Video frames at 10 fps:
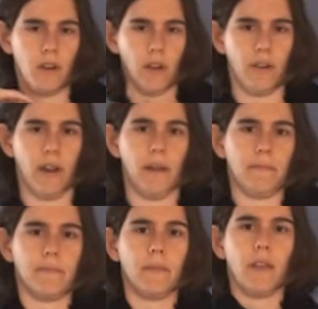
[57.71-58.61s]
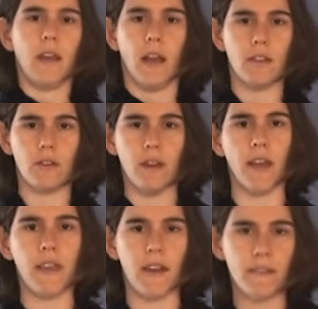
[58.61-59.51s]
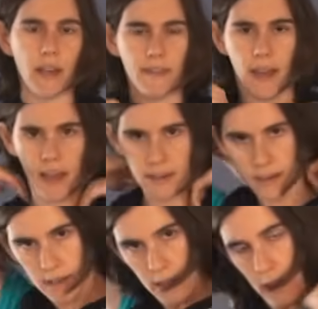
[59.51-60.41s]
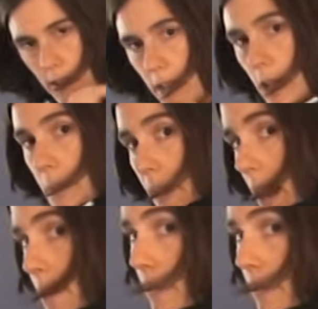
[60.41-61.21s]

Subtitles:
Alright, and so now that I've done that, the loop that I put